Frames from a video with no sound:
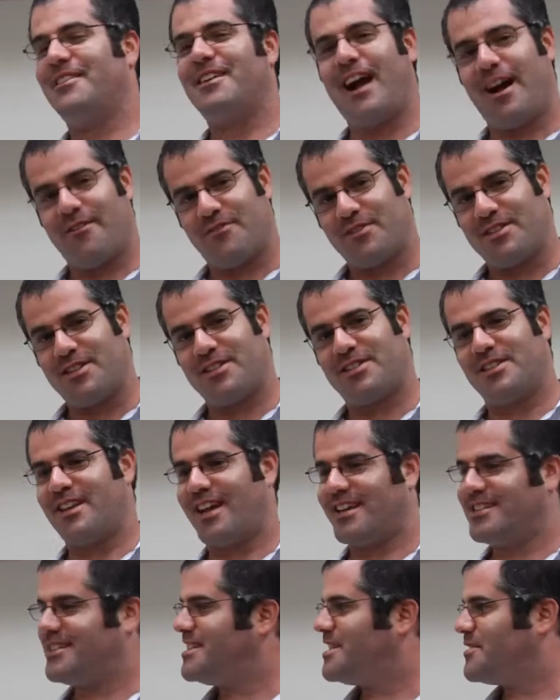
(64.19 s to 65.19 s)
conferences in
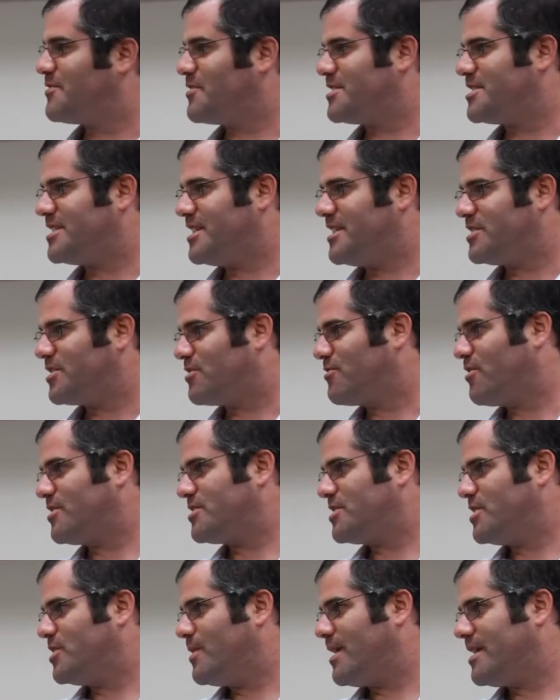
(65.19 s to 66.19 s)
19 different cities across
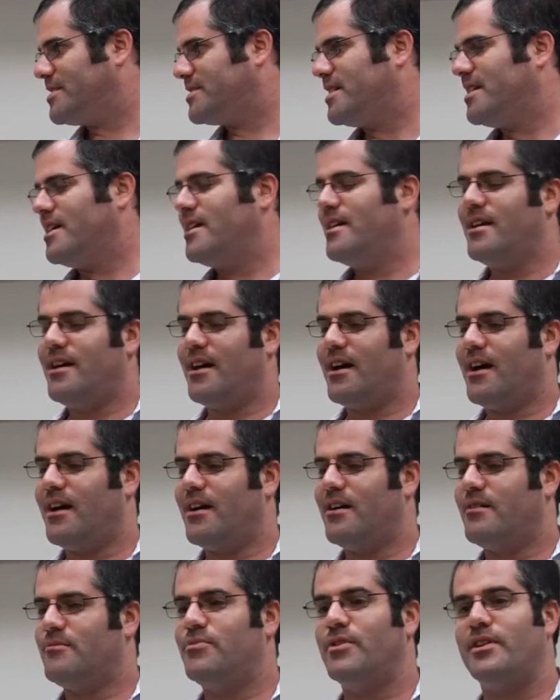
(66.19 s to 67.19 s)
the U.S.,
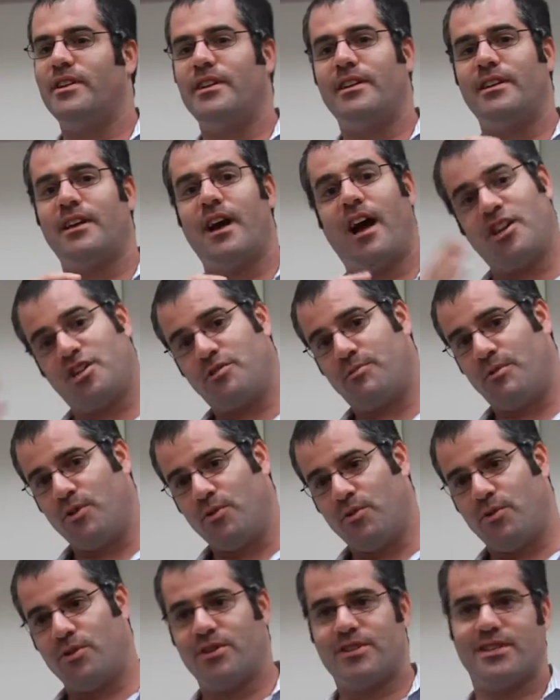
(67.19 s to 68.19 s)
putting
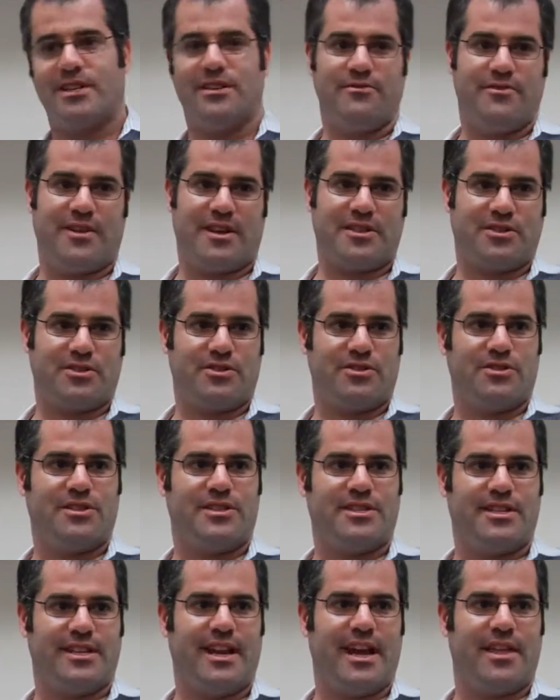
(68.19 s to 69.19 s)
entrepreneurs and investors
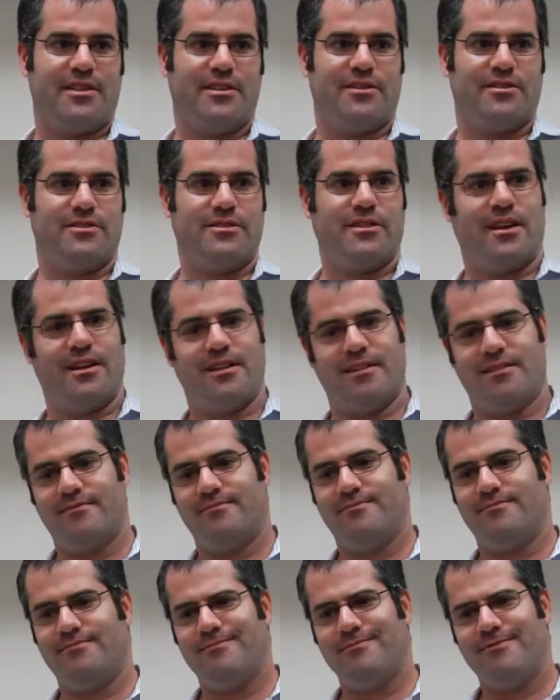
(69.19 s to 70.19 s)
together,
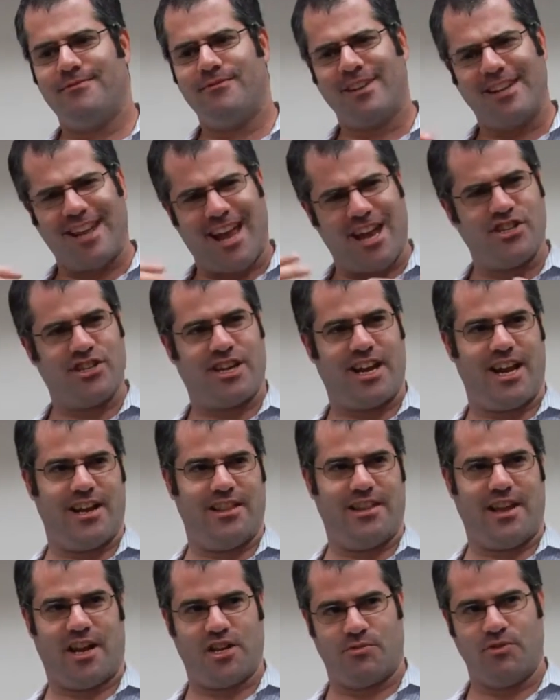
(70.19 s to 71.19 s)
really educating
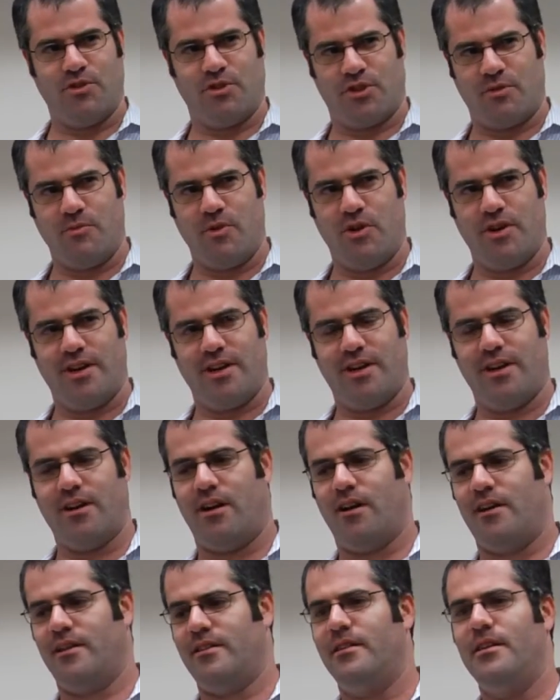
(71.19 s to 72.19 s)
the entrepreneurial community
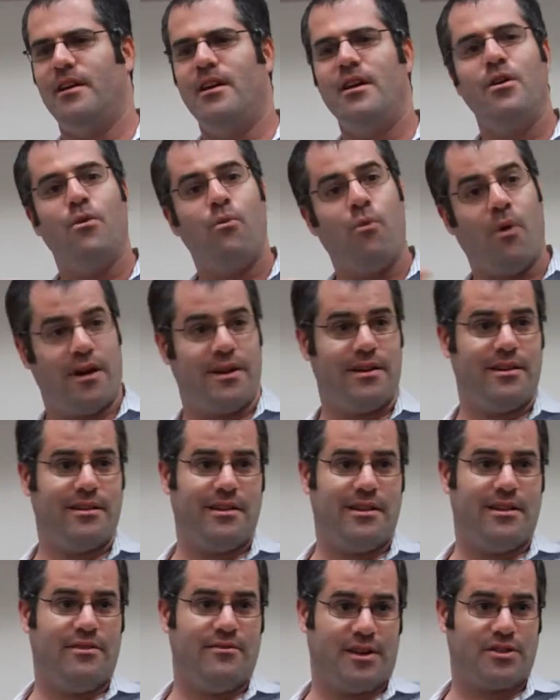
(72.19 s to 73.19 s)
on what
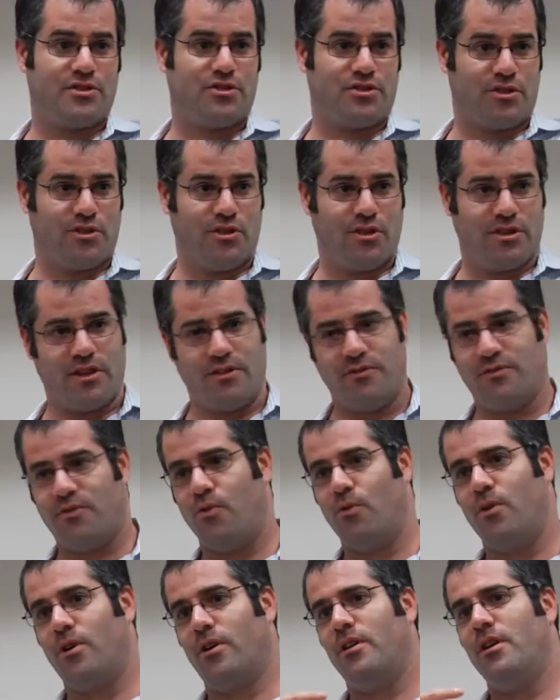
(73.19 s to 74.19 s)
investors are looking
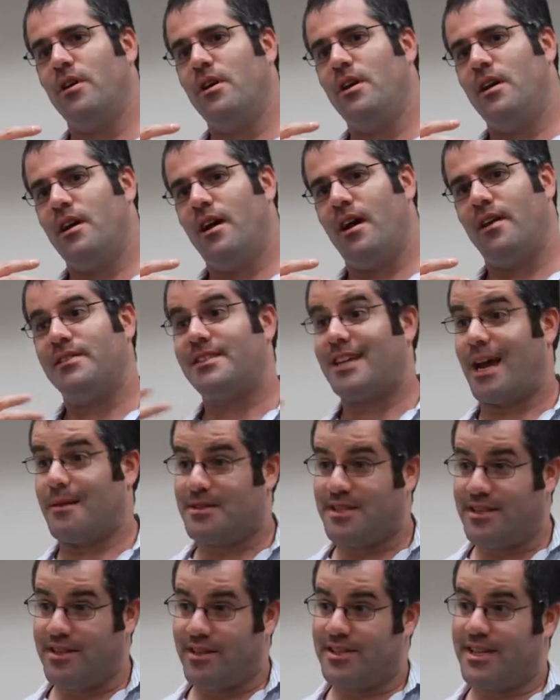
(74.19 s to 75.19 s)
for, the types
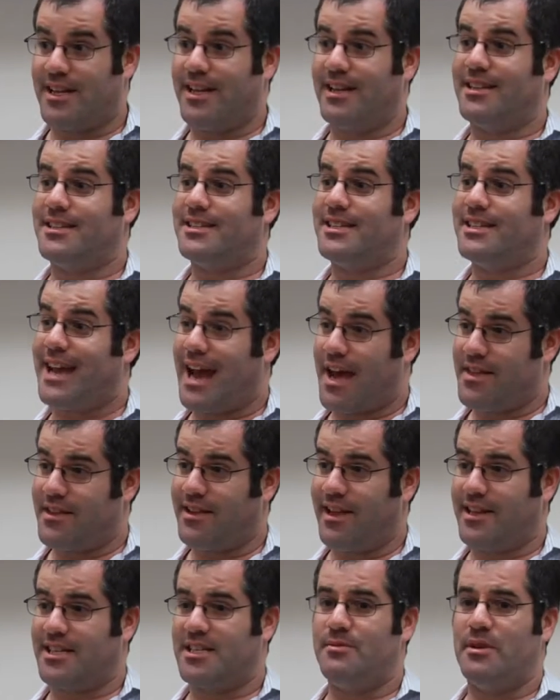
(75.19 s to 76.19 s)
of deals they like to see, how they
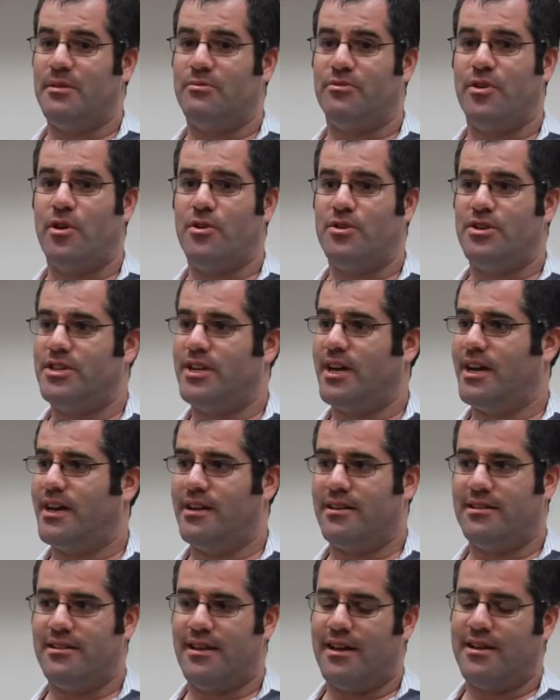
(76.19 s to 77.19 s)
like to be approached.
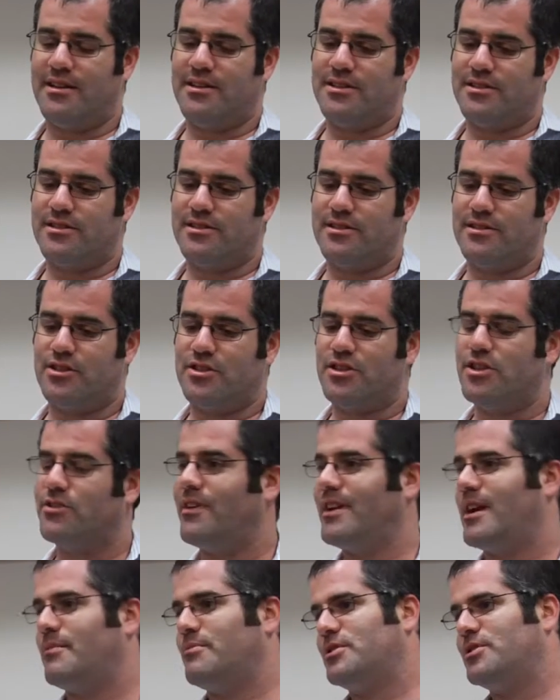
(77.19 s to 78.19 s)
And it's just a
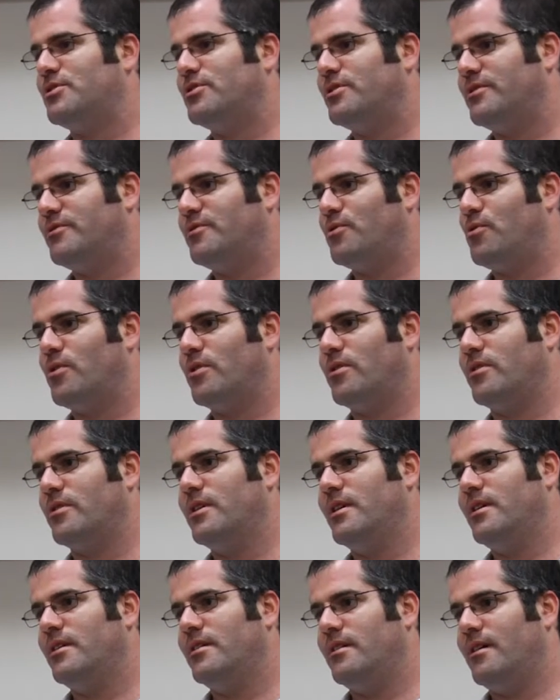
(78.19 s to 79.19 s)
great opportunity for
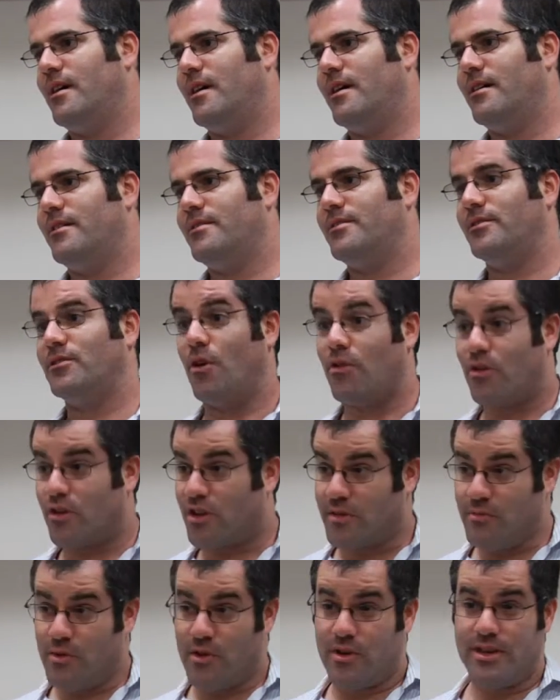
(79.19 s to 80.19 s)
the local
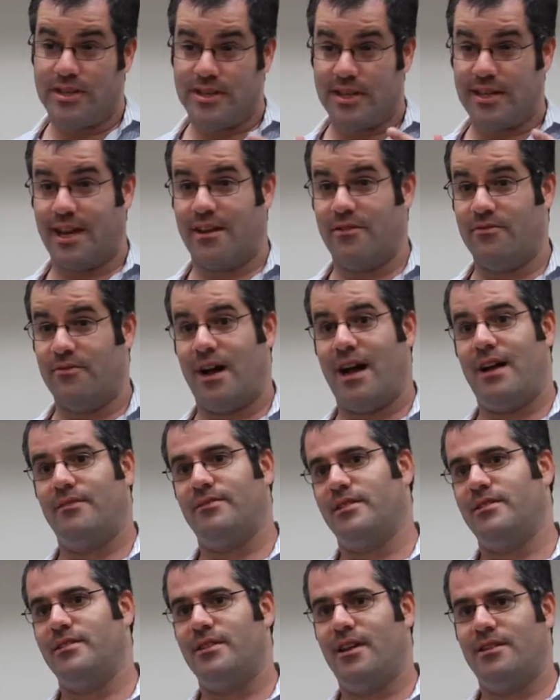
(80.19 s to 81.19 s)
community to get involved
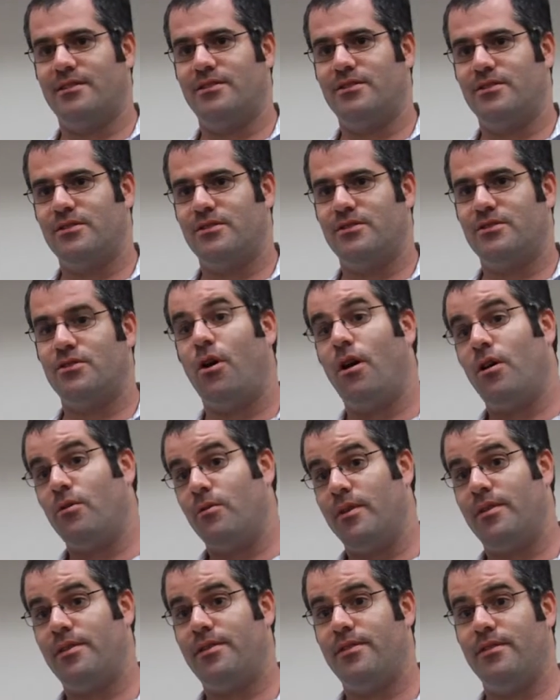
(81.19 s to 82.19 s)
and talk
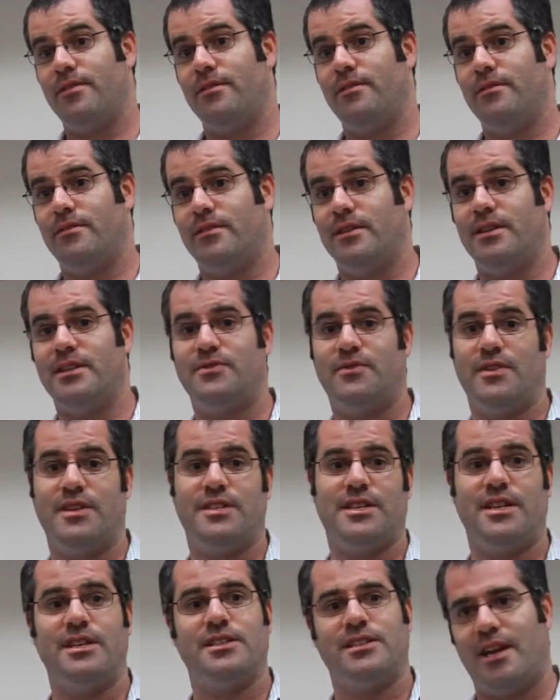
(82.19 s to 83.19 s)
with these
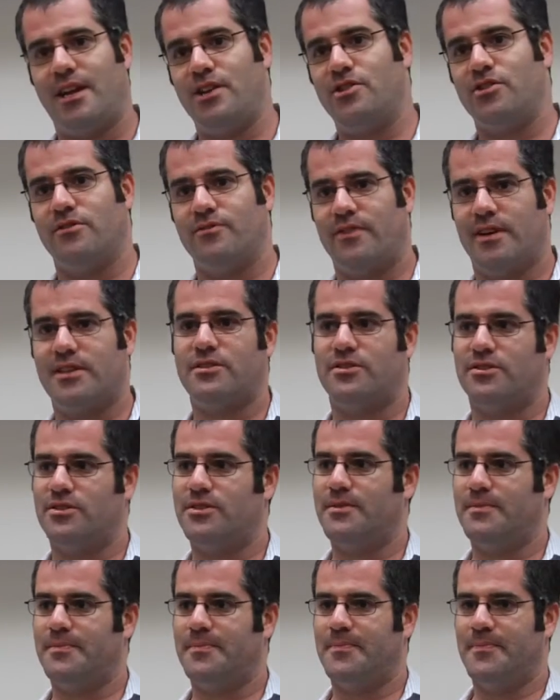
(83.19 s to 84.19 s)
VCs and angel investors.
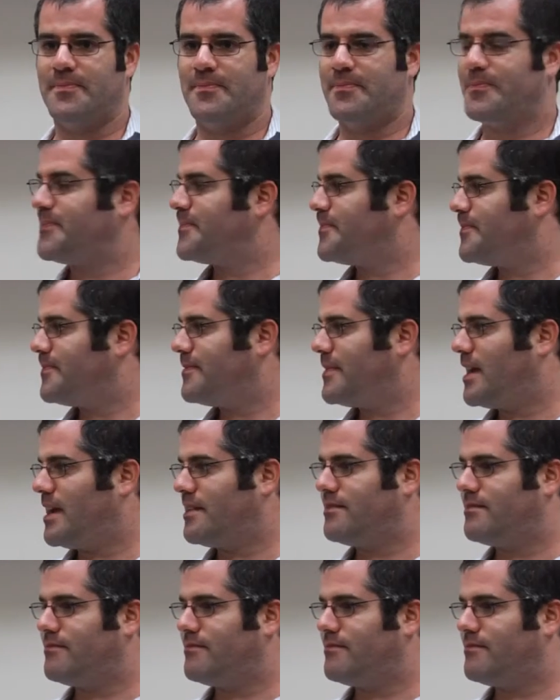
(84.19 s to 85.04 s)
And